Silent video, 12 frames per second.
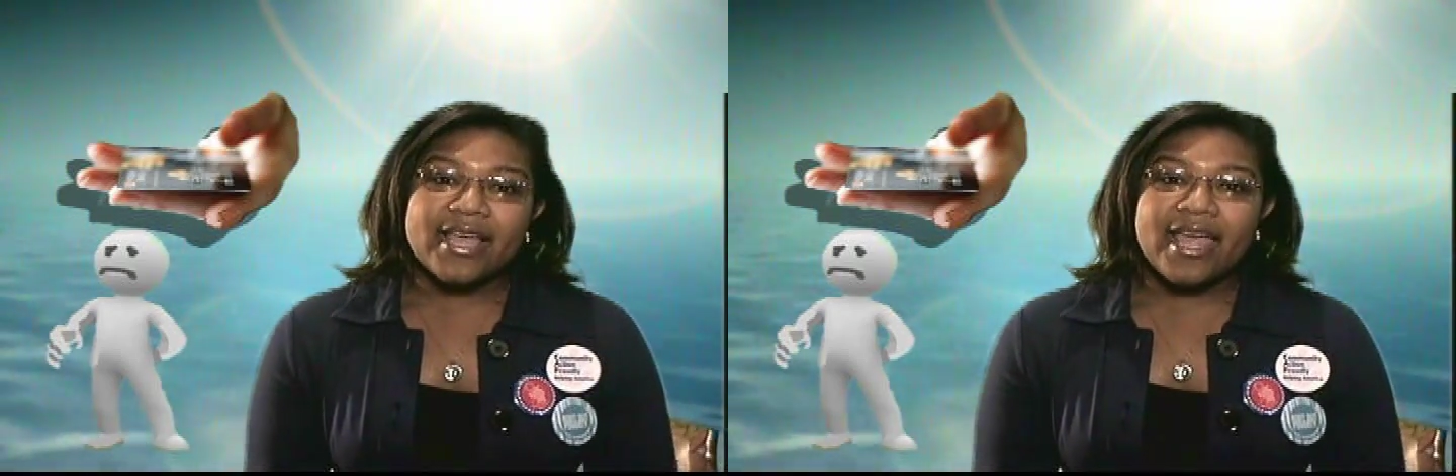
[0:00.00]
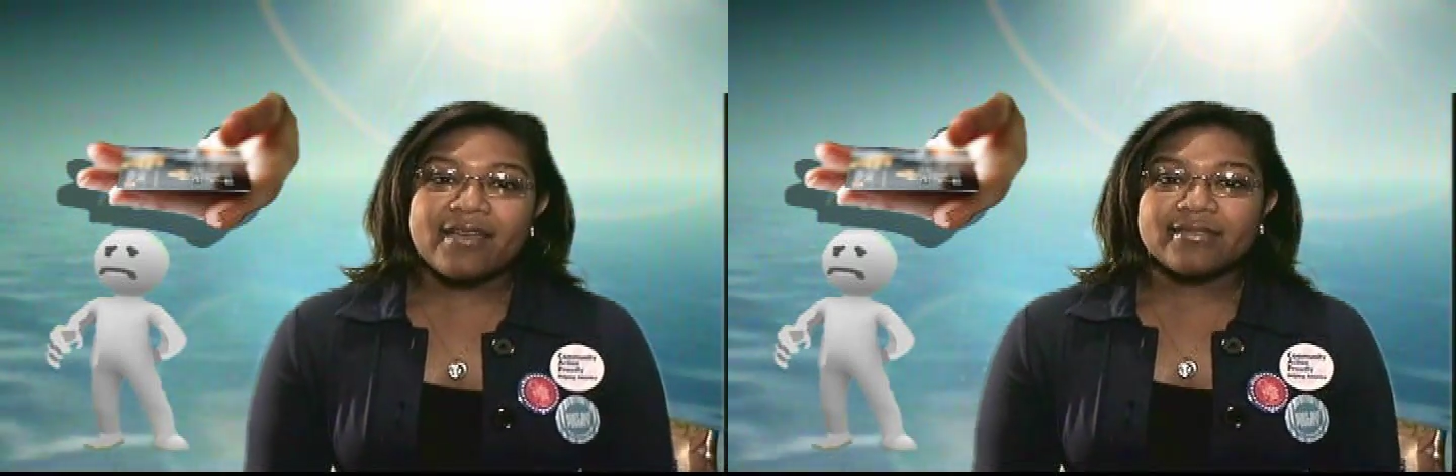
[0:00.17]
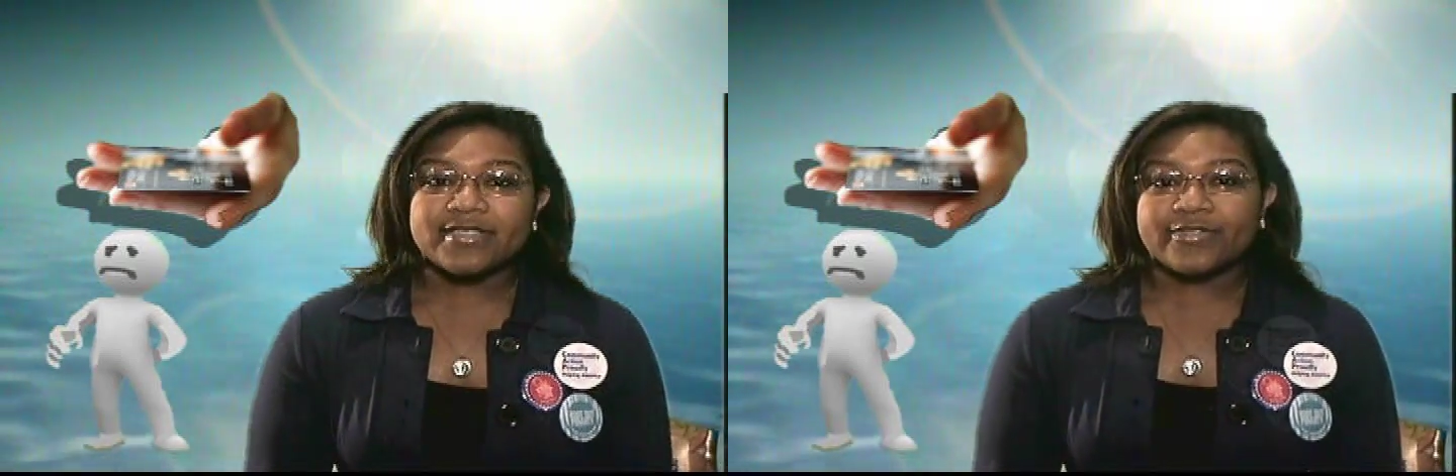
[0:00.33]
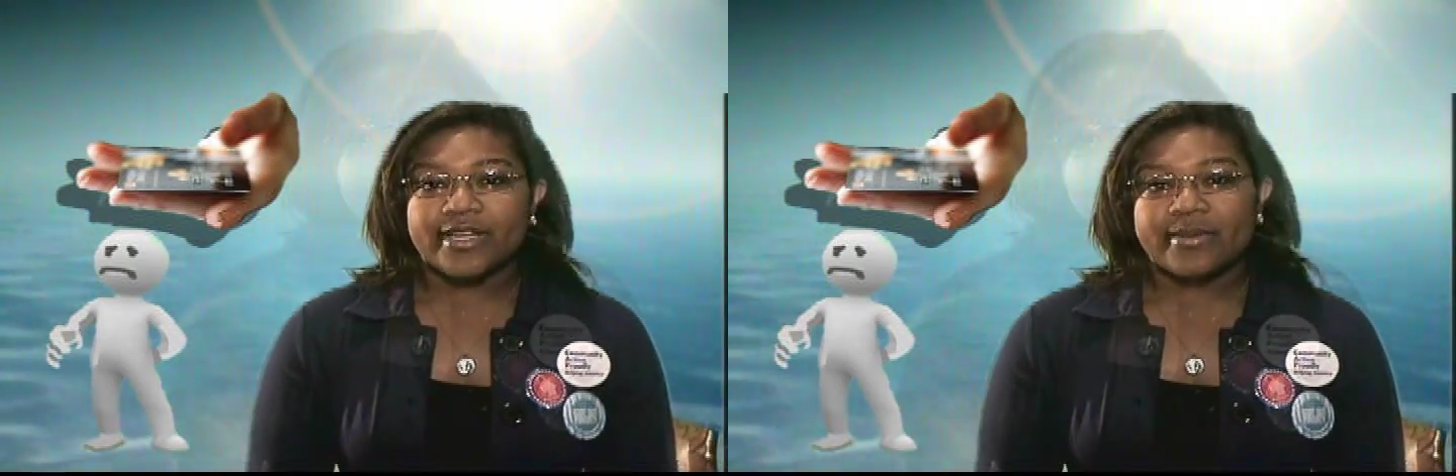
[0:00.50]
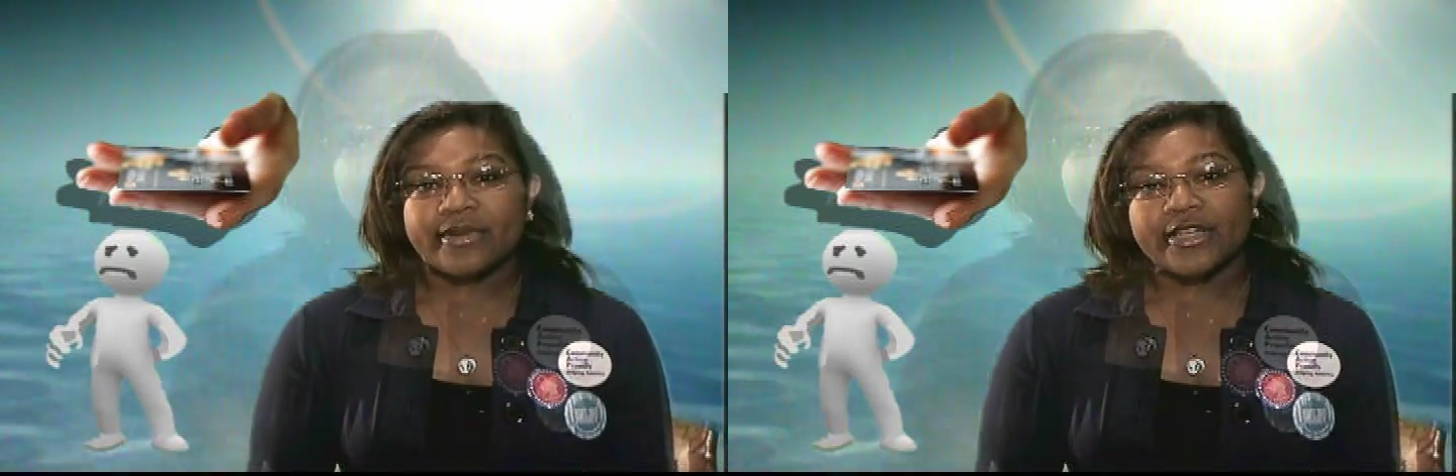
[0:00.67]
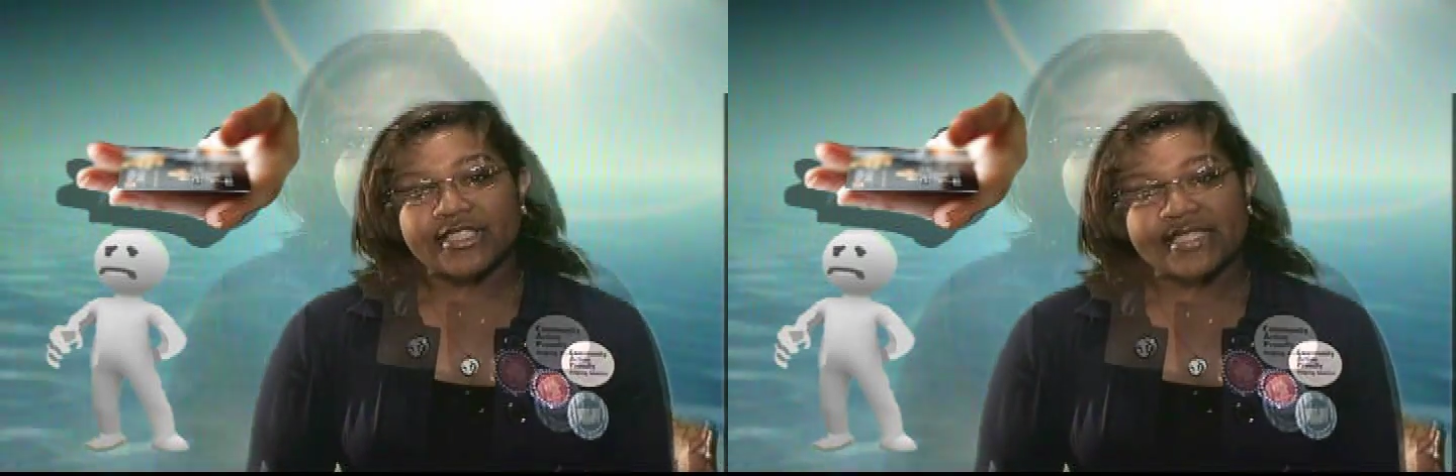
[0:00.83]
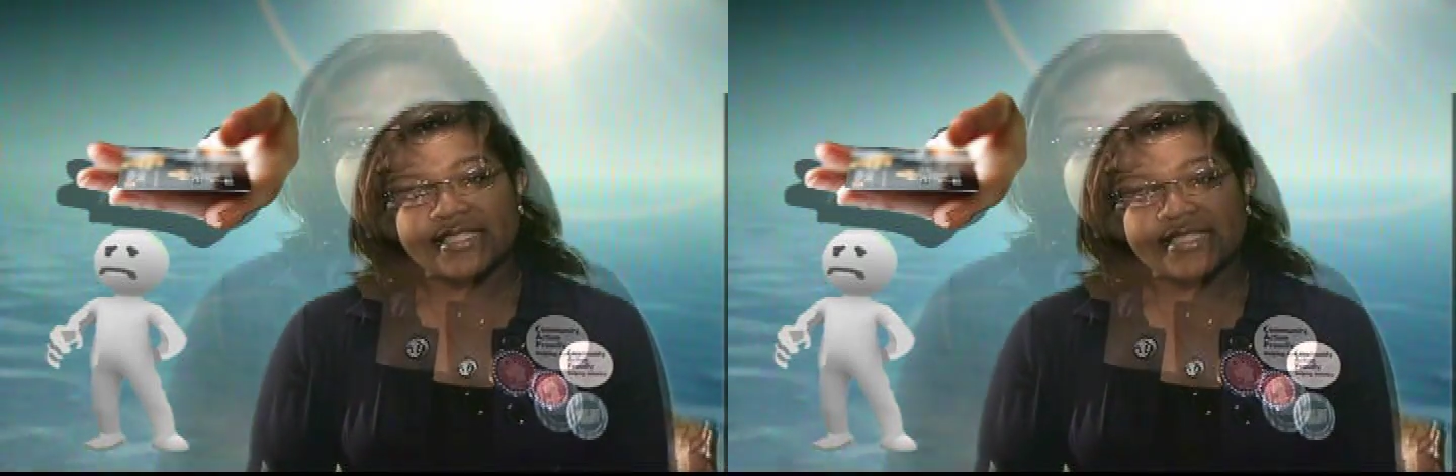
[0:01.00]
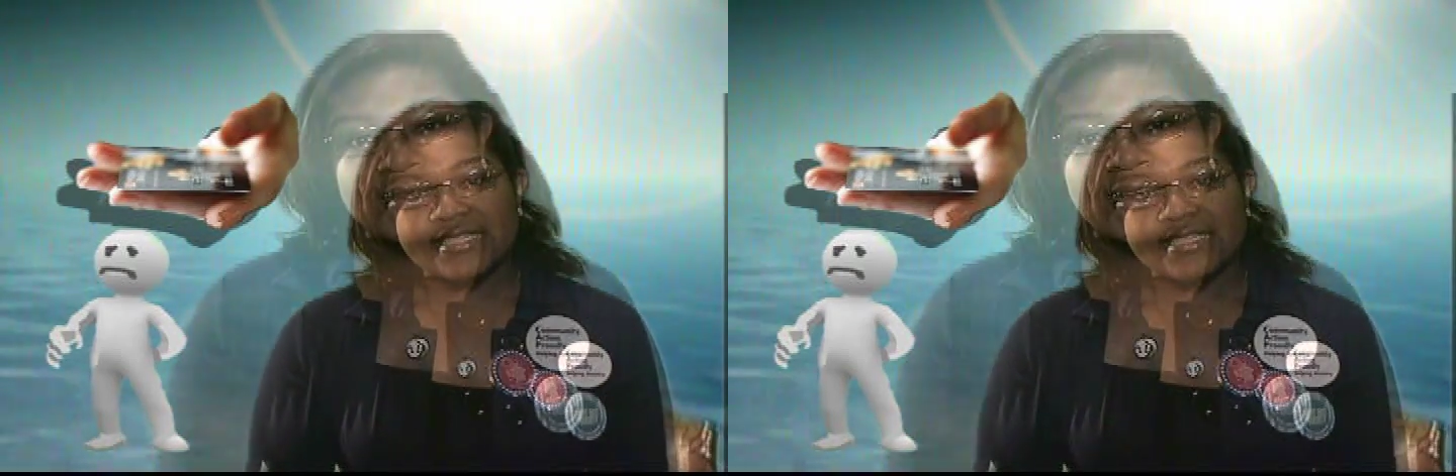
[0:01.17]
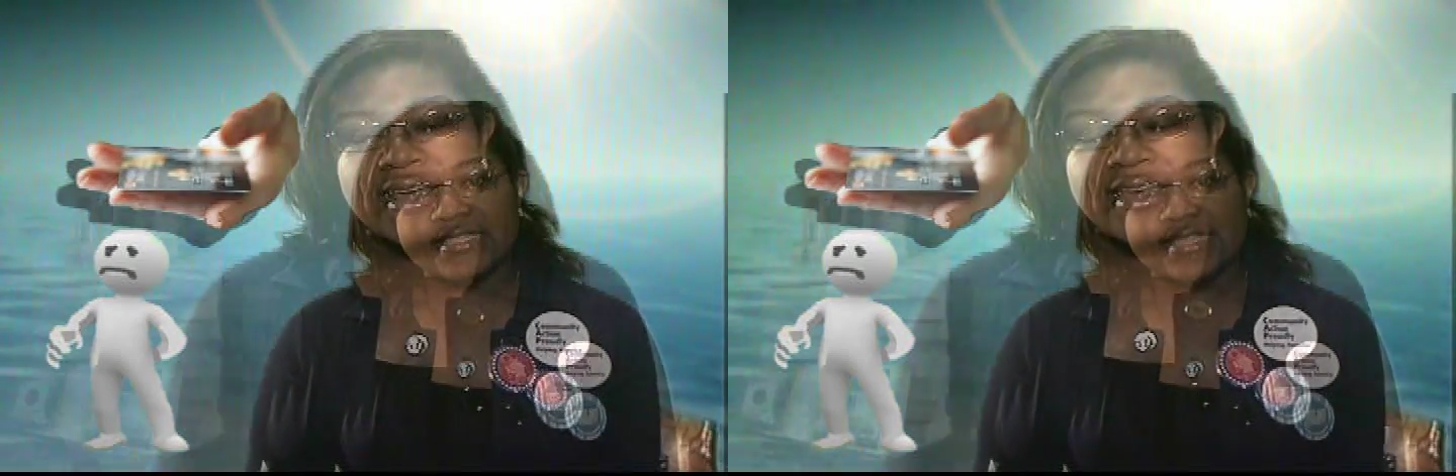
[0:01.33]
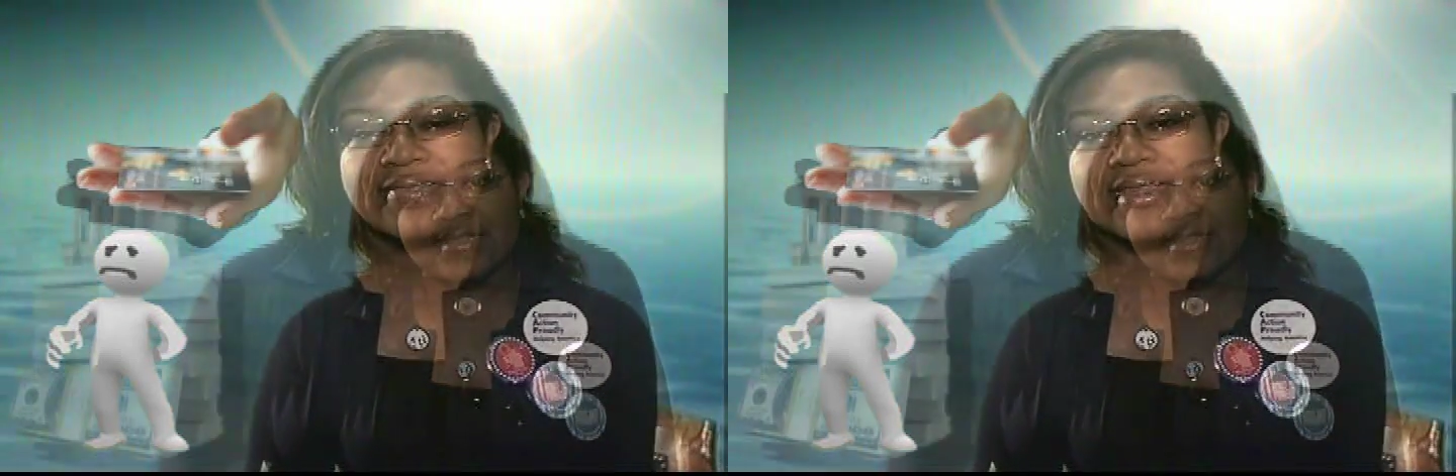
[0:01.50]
and they have different emergencies,